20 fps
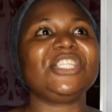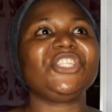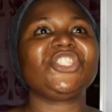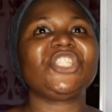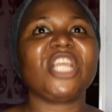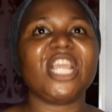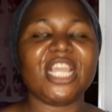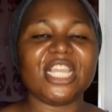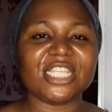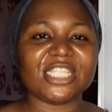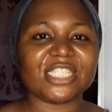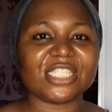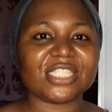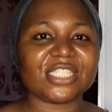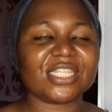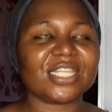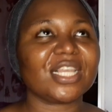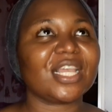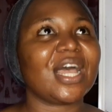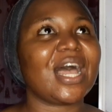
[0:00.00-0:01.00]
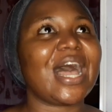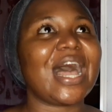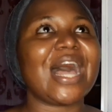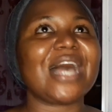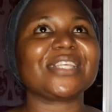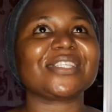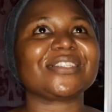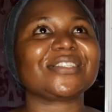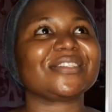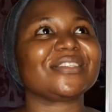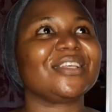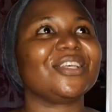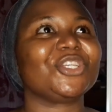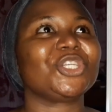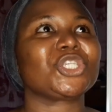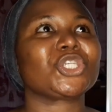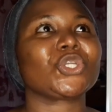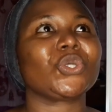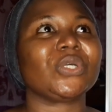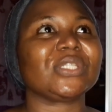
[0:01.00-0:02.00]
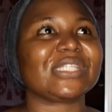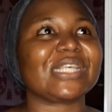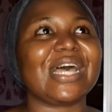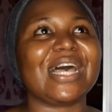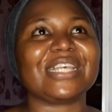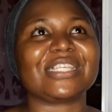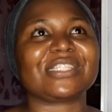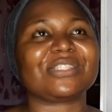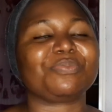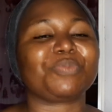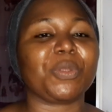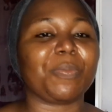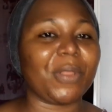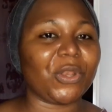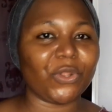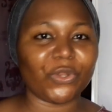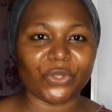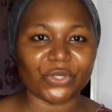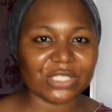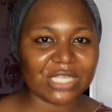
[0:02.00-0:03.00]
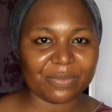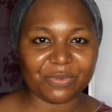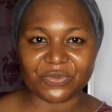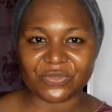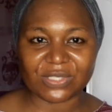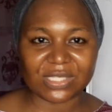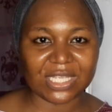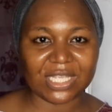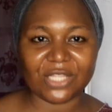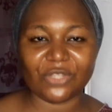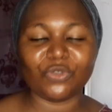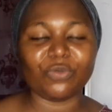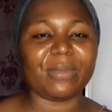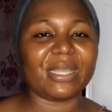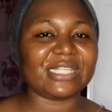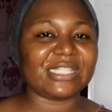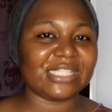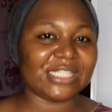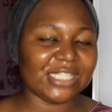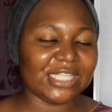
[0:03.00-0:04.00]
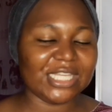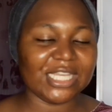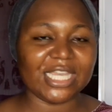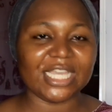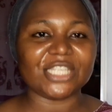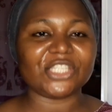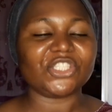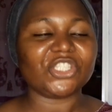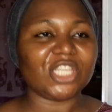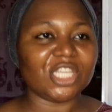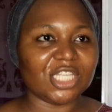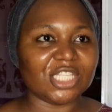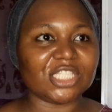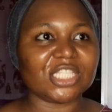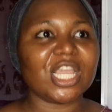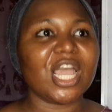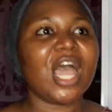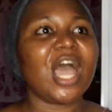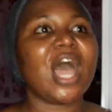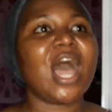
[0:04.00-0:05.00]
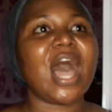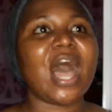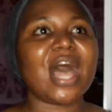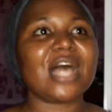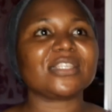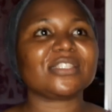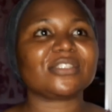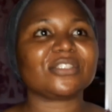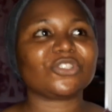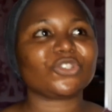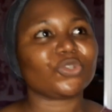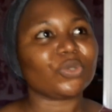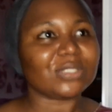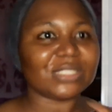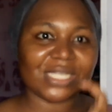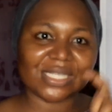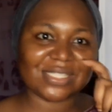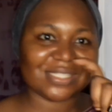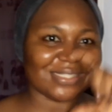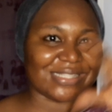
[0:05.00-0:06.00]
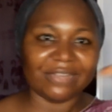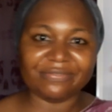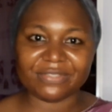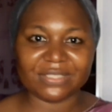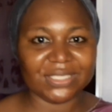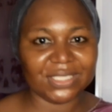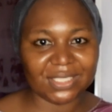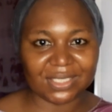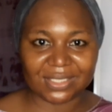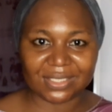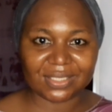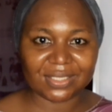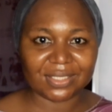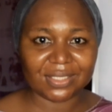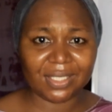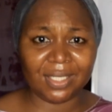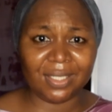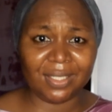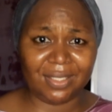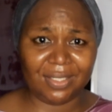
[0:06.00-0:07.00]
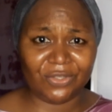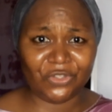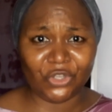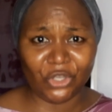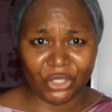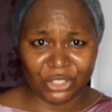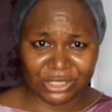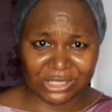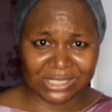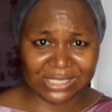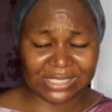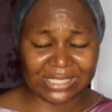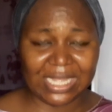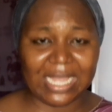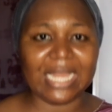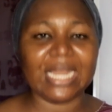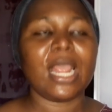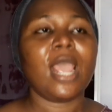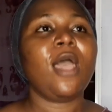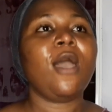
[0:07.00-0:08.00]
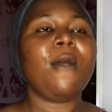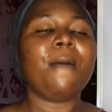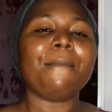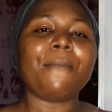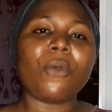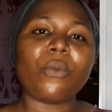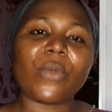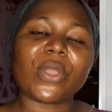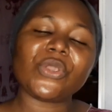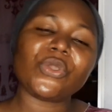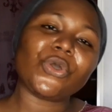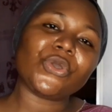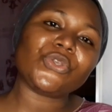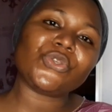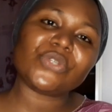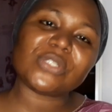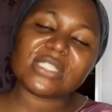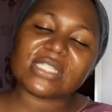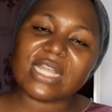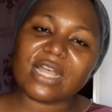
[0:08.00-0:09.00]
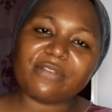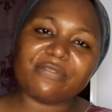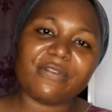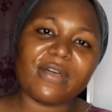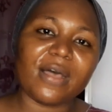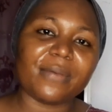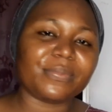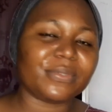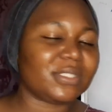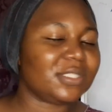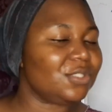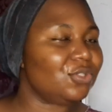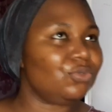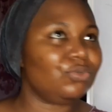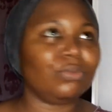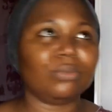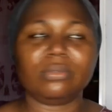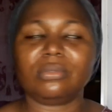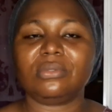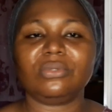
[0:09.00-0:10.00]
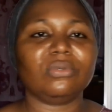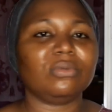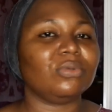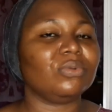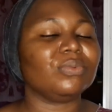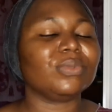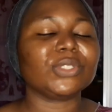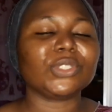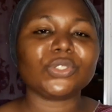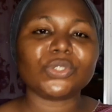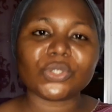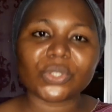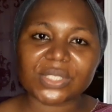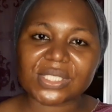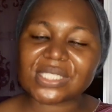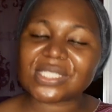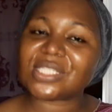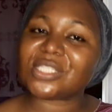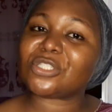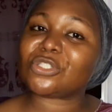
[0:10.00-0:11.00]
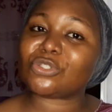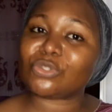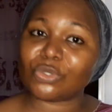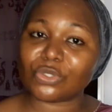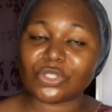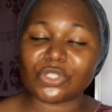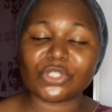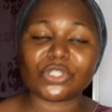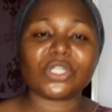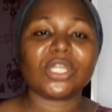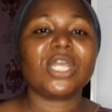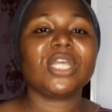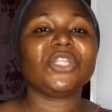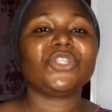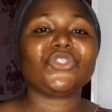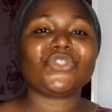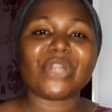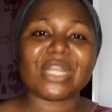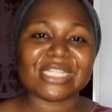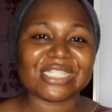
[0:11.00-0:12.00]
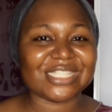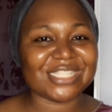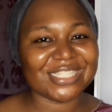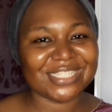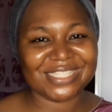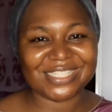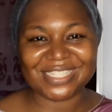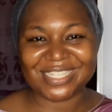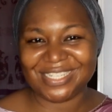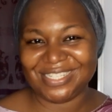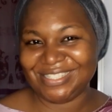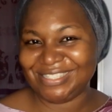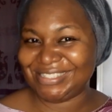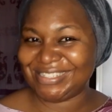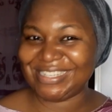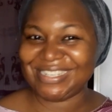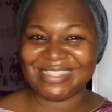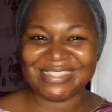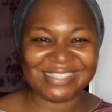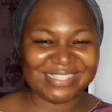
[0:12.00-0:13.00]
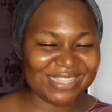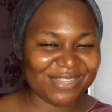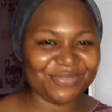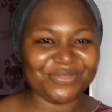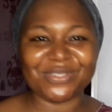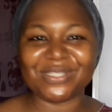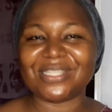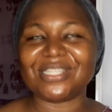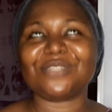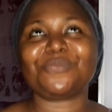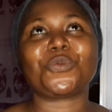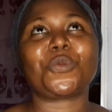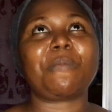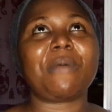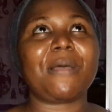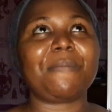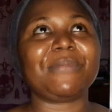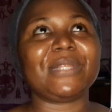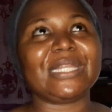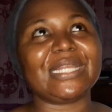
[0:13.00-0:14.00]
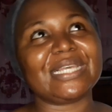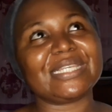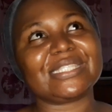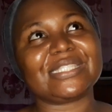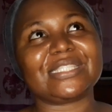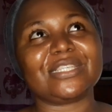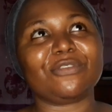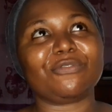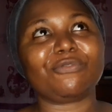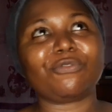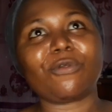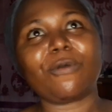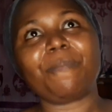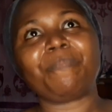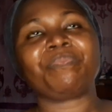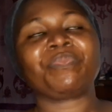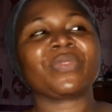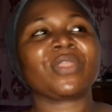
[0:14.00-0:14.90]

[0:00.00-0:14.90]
change as short as, depending on your type of skin, you might see a change as short as 7 days. You understand? But when you're using alpha-arbutin, no, you would not see such drastic change in 7 days. Probably, let's say, from